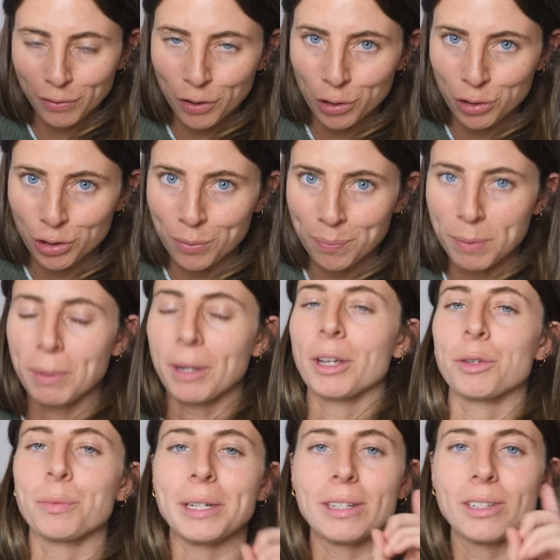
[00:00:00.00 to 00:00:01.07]
of condoms
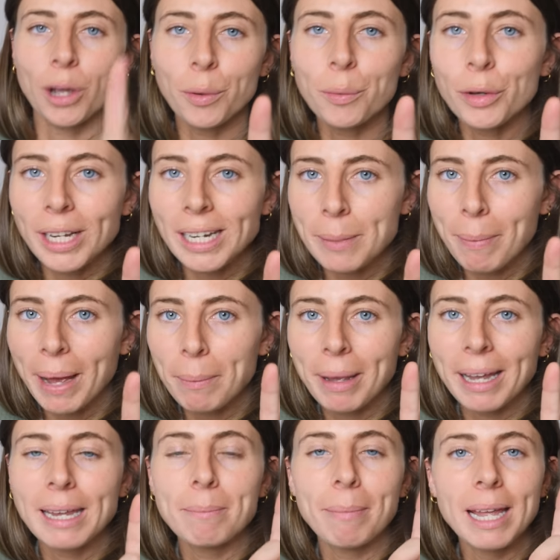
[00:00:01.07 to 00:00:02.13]
because we don't want any
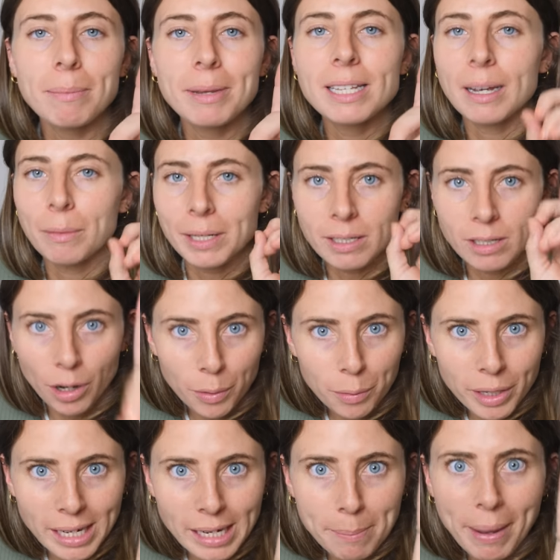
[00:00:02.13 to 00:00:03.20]
backpacking babies and we don't
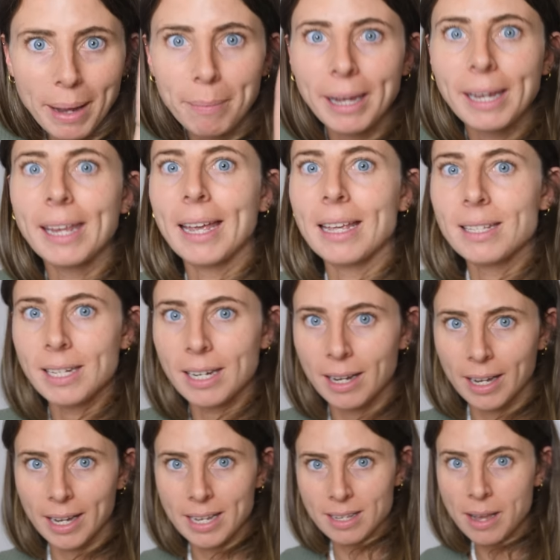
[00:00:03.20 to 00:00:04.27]
want any backpacking S T
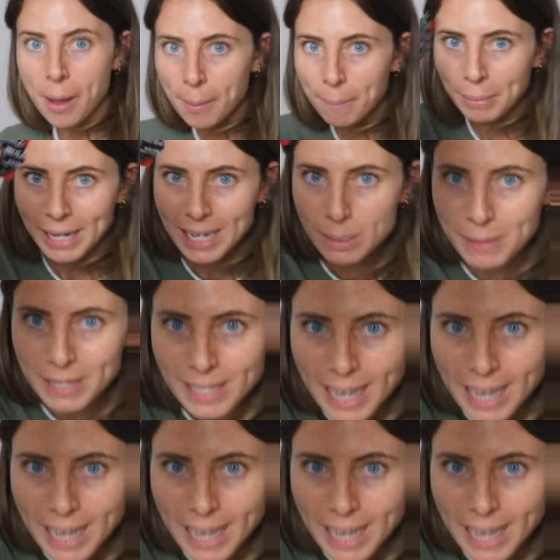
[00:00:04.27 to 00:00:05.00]
Is. Please be